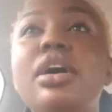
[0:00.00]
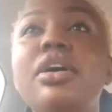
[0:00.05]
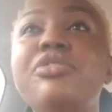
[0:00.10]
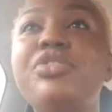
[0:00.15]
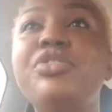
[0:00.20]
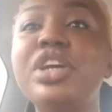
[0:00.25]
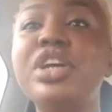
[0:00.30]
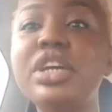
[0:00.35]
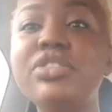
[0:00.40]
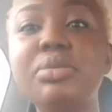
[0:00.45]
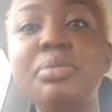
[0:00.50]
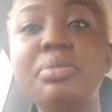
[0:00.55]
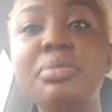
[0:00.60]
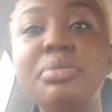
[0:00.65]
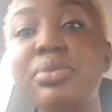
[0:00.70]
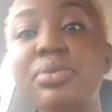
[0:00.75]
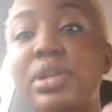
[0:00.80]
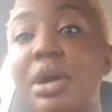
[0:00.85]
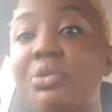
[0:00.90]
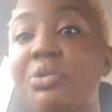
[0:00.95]
forgive the
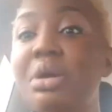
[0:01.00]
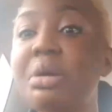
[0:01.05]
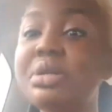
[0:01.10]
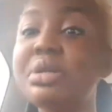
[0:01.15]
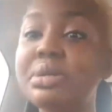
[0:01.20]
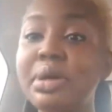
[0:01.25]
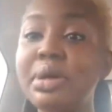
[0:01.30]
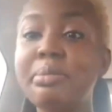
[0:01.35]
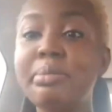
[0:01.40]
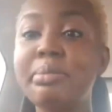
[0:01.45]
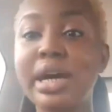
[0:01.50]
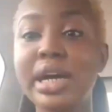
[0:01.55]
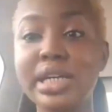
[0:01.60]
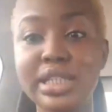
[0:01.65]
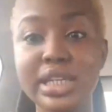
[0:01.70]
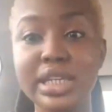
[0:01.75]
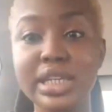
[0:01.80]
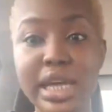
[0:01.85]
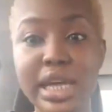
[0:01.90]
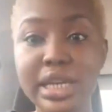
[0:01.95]
people that raped me back
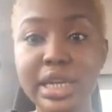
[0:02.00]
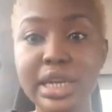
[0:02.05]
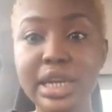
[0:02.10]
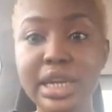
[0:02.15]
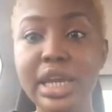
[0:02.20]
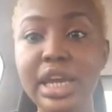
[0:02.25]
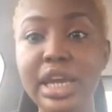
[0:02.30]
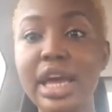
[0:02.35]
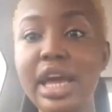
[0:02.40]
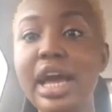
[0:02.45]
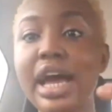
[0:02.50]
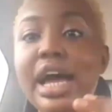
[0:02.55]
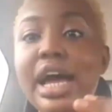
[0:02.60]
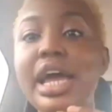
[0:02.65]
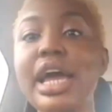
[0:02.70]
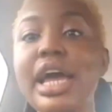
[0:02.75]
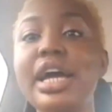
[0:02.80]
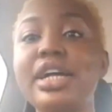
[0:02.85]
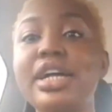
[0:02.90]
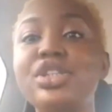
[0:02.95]
then. I
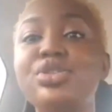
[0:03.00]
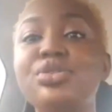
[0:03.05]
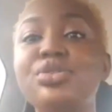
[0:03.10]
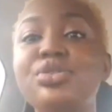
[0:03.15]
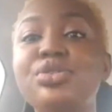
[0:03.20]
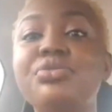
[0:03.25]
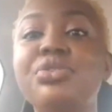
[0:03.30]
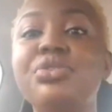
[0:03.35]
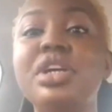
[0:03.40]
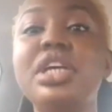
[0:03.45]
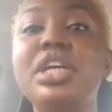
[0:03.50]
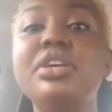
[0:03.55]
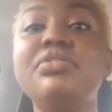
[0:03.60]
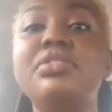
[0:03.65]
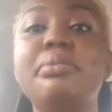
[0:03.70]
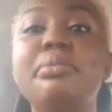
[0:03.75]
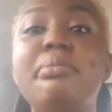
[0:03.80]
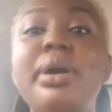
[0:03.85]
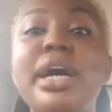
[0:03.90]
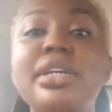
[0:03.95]
had to forgive
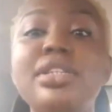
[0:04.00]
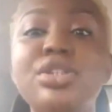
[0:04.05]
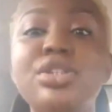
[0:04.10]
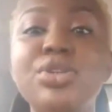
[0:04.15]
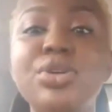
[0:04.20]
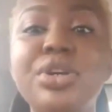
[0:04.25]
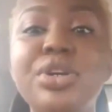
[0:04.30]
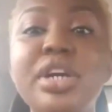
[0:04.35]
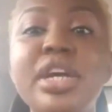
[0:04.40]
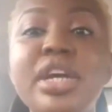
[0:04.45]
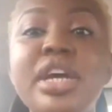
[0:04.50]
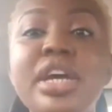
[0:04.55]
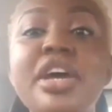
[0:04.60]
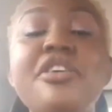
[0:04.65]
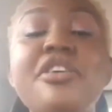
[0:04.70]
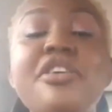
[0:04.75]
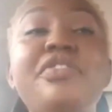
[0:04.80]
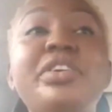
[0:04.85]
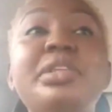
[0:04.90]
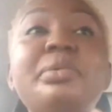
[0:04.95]
the pastor.
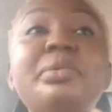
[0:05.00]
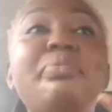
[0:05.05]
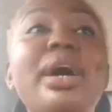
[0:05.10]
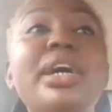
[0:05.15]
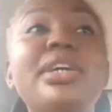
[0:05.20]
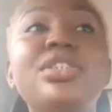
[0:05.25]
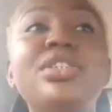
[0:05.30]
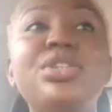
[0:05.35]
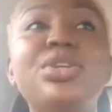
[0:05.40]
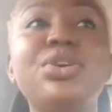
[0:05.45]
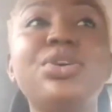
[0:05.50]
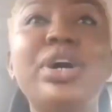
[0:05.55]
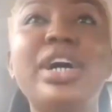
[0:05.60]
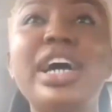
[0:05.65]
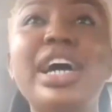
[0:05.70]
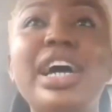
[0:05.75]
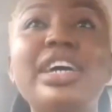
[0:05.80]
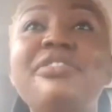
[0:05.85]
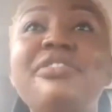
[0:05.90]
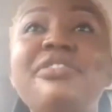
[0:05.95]
For the pastor,
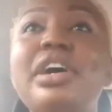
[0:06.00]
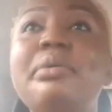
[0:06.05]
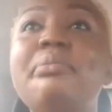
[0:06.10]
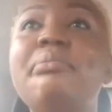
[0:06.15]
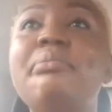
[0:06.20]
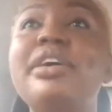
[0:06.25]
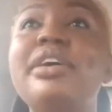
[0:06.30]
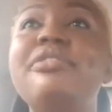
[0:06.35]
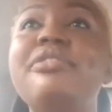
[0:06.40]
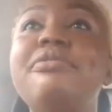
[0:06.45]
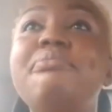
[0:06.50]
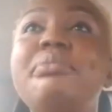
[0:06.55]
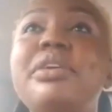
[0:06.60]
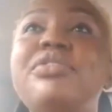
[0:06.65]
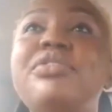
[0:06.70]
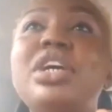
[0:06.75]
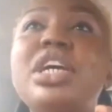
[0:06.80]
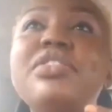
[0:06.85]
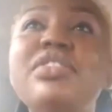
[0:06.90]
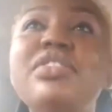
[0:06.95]
in fact, my
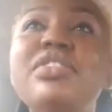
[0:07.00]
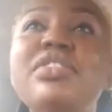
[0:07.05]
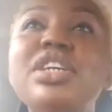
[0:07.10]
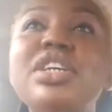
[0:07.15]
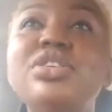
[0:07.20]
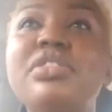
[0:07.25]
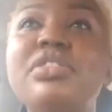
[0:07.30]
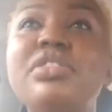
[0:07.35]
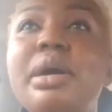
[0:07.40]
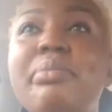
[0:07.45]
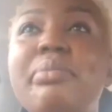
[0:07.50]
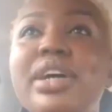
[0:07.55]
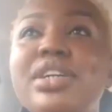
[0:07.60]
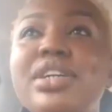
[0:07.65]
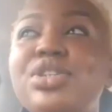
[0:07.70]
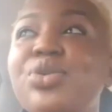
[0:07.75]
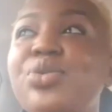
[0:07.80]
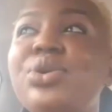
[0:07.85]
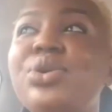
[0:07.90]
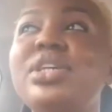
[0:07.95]
forgiveness of that
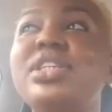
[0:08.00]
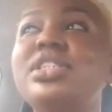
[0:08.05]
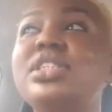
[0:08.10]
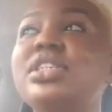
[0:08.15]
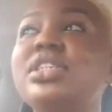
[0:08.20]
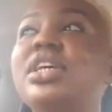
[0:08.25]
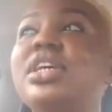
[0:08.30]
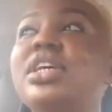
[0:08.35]
pastor is